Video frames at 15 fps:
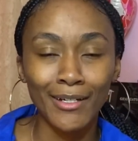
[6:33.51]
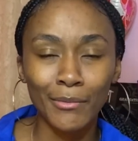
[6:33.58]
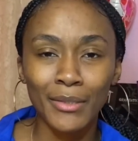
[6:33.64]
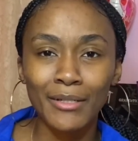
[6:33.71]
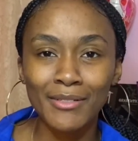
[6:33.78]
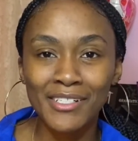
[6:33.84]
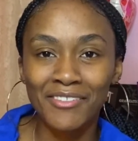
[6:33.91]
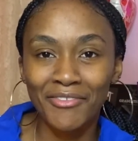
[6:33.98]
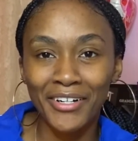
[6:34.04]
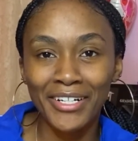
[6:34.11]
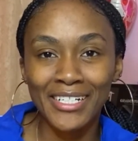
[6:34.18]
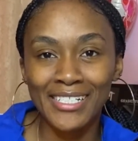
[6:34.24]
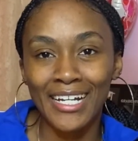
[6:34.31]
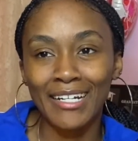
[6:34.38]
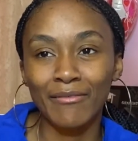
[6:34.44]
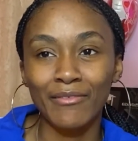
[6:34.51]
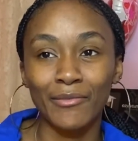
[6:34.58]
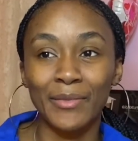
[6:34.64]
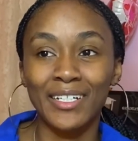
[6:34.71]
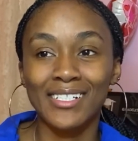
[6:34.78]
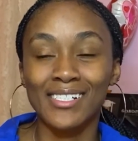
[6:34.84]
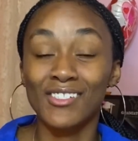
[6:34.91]
but it was just very exciting for
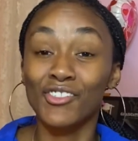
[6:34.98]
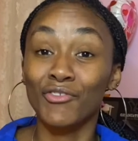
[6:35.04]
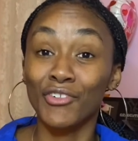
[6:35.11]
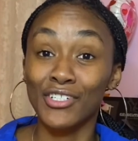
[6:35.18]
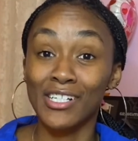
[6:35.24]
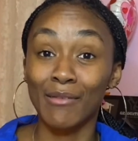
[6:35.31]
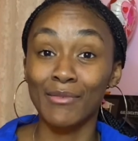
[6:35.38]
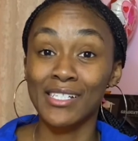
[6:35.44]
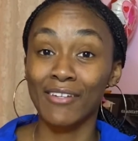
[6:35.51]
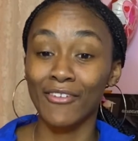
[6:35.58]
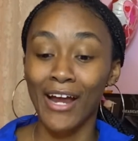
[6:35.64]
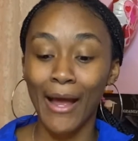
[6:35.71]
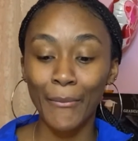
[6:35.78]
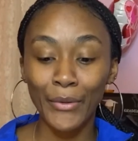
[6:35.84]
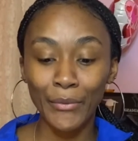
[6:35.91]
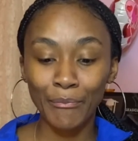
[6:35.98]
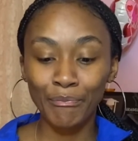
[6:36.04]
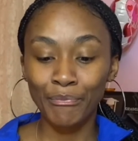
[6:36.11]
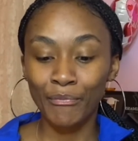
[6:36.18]
me because it's the first time this ever happened.